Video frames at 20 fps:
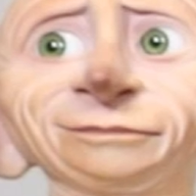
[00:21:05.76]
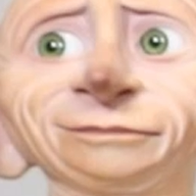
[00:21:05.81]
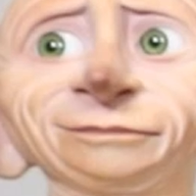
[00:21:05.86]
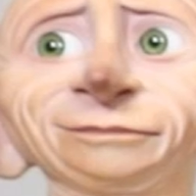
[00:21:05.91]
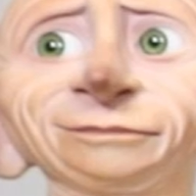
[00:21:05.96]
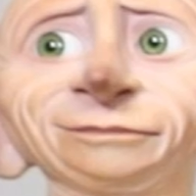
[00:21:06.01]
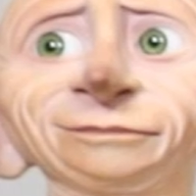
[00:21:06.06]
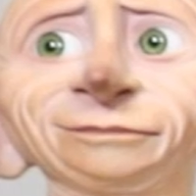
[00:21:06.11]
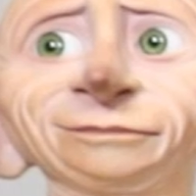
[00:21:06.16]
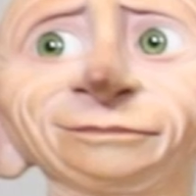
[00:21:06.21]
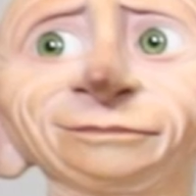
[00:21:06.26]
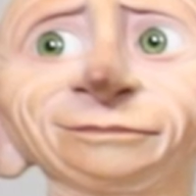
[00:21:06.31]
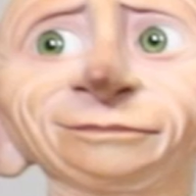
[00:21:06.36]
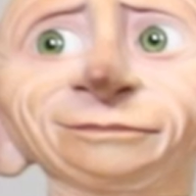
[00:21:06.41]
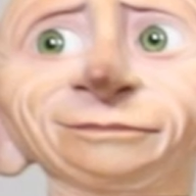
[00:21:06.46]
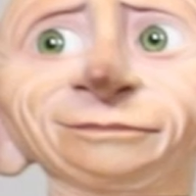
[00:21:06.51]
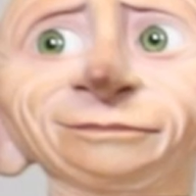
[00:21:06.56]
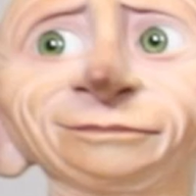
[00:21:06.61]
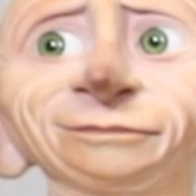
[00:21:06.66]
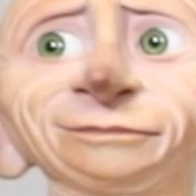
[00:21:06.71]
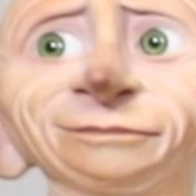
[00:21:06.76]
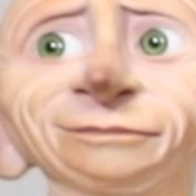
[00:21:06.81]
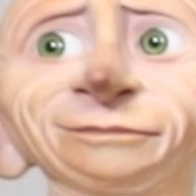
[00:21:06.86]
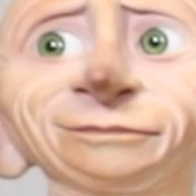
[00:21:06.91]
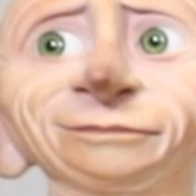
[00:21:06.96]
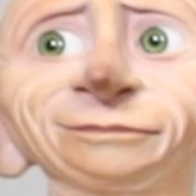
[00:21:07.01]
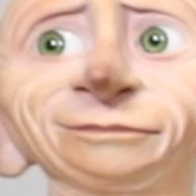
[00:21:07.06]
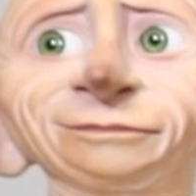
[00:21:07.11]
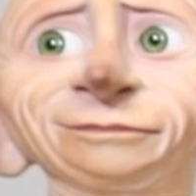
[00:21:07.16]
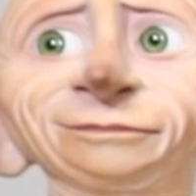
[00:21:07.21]

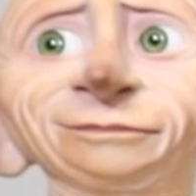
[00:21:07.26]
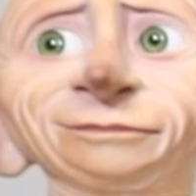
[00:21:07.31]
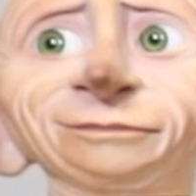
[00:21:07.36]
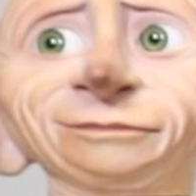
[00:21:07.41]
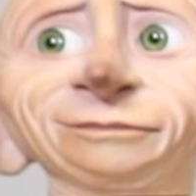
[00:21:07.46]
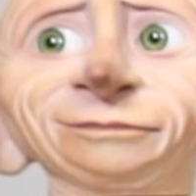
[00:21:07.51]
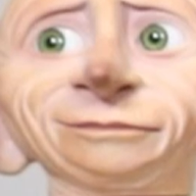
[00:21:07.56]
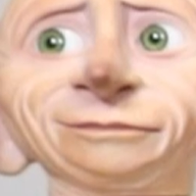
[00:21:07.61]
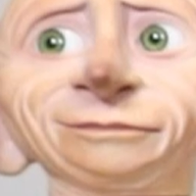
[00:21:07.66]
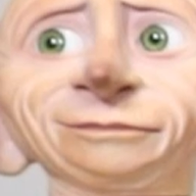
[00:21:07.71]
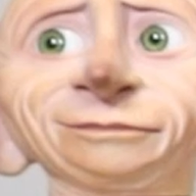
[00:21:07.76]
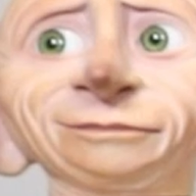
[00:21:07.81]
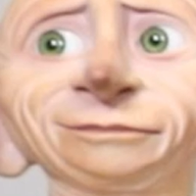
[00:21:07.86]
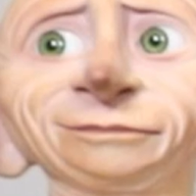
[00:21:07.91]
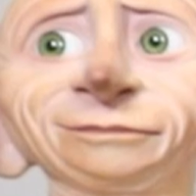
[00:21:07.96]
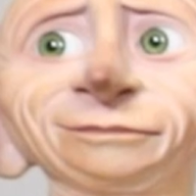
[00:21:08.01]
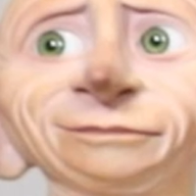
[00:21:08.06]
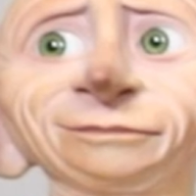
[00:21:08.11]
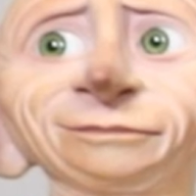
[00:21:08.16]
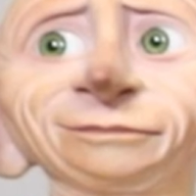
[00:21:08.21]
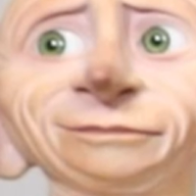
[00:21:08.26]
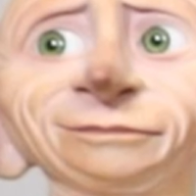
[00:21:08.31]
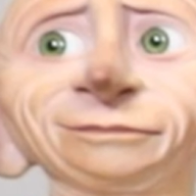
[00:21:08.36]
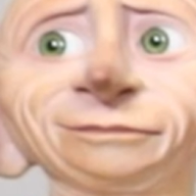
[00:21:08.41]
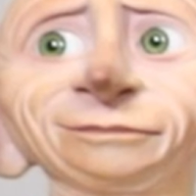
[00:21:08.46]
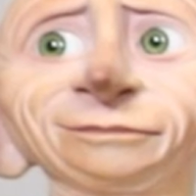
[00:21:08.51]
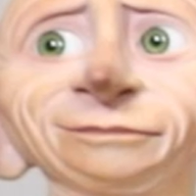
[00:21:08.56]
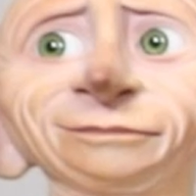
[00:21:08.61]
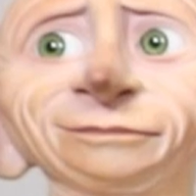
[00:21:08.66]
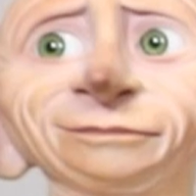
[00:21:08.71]

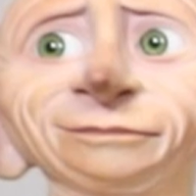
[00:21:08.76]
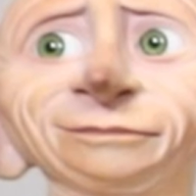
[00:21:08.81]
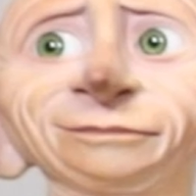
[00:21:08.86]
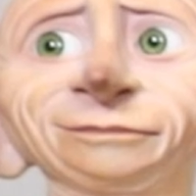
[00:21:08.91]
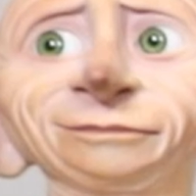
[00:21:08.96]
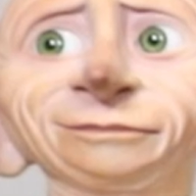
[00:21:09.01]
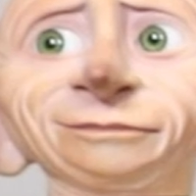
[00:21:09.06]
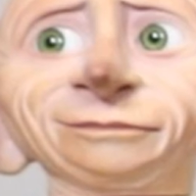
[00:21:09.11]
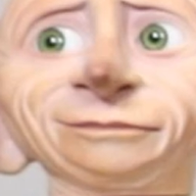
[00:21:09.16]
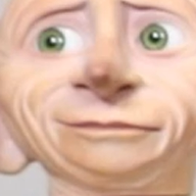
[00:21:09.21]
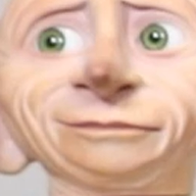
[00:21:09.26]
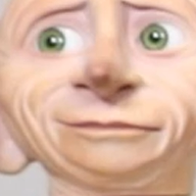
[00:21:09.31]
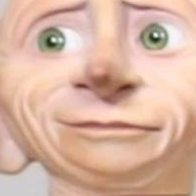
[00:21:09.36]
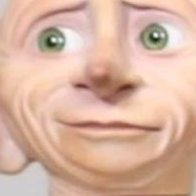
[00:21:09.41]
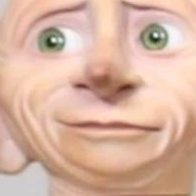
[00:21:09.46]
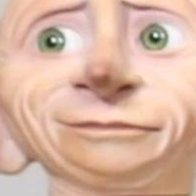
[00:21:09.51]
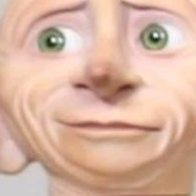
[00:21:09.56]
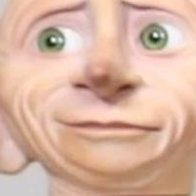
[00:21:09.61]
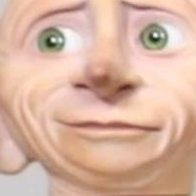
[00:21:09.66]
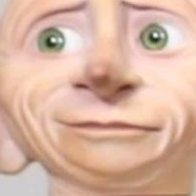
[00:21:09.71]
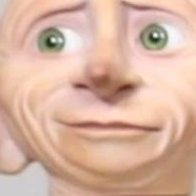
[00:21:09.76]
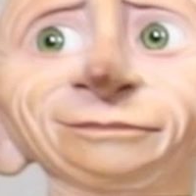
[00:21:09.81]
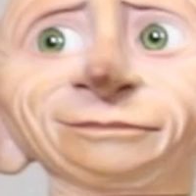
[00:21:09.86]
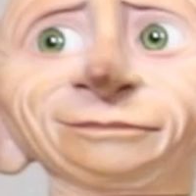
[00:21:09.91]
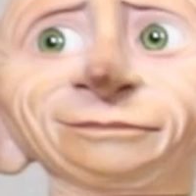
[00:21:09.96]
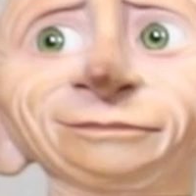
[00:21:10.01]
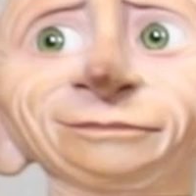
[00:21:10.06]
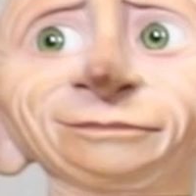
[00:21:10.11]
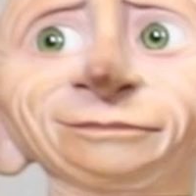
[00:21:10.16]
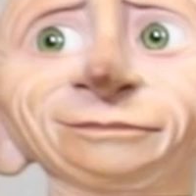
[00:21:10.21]

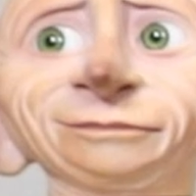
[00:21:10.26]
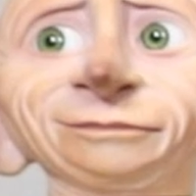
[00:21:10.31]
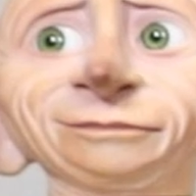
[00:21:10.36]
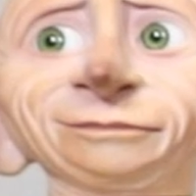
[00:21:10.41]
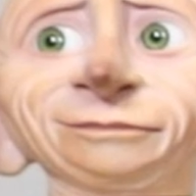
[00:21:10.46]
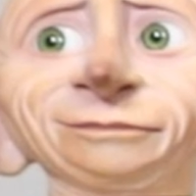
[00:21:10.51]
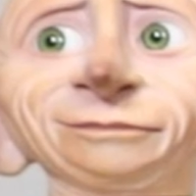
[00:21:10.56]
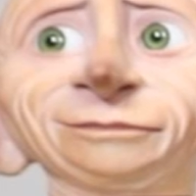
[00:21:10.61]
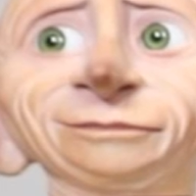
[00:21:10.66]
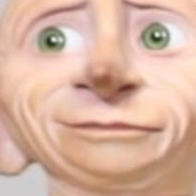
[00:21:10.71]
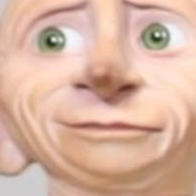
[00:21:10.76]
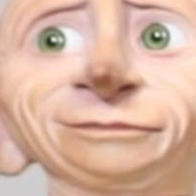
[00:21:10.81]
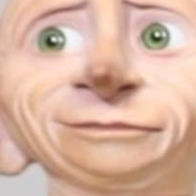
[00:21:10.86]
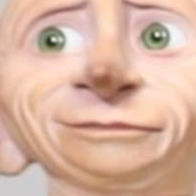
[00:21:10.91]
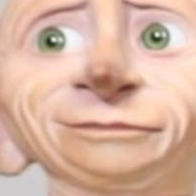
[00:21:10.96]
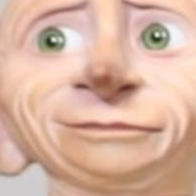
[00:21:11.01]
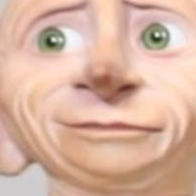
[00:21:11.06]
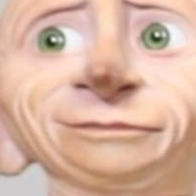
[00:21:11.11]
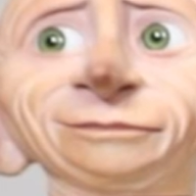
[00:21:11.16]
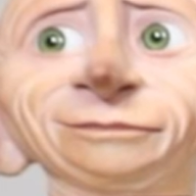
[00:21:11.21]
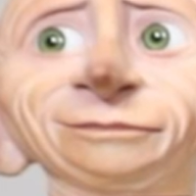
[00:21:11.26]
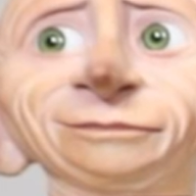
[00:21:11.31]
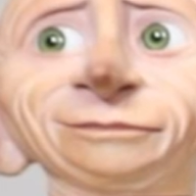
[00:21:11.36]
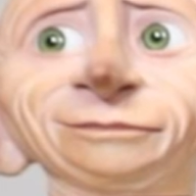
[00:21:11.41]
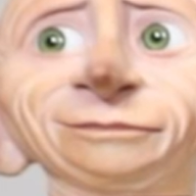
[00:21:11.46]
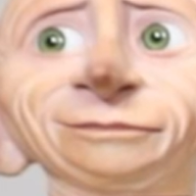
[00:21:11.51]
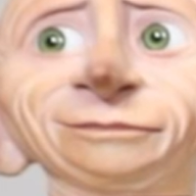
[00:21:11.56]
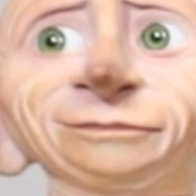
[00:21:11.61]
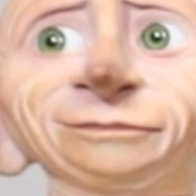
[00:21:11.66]
(silent)